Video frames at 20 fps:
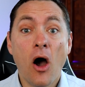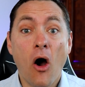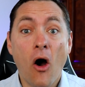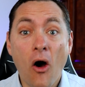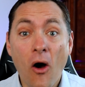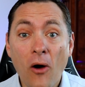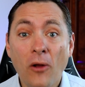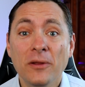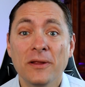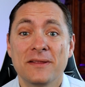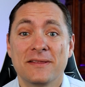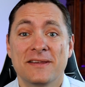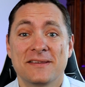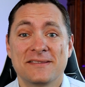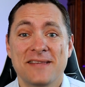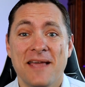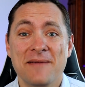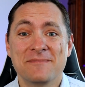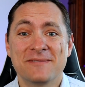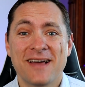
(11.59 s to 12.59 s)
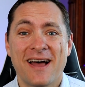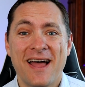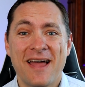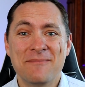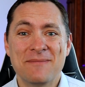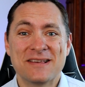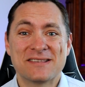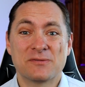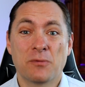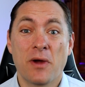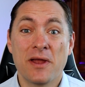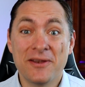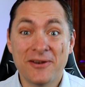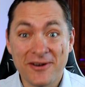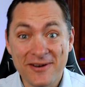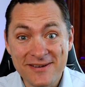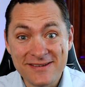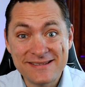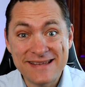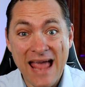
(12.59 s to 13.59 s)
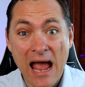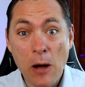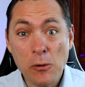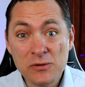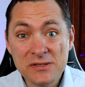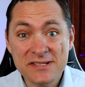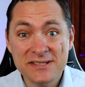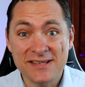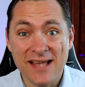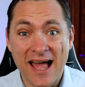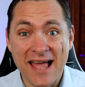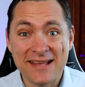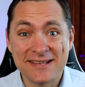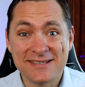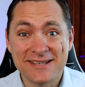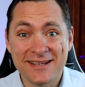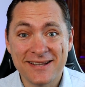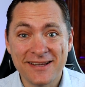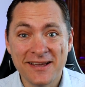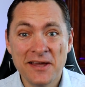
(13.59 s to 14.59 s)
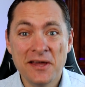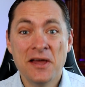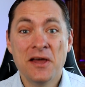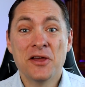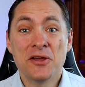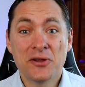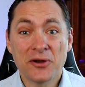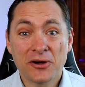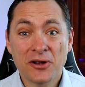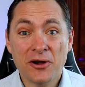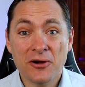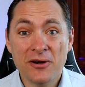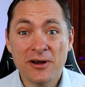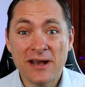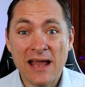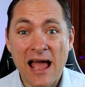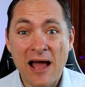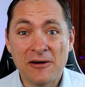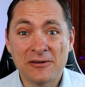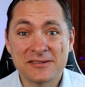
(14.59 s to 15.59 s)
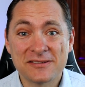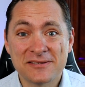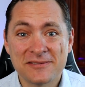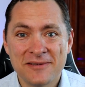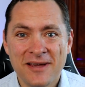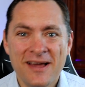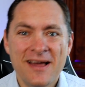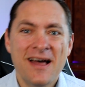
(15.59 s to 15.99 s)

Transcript: all at the same time as when you're downsizing your current house.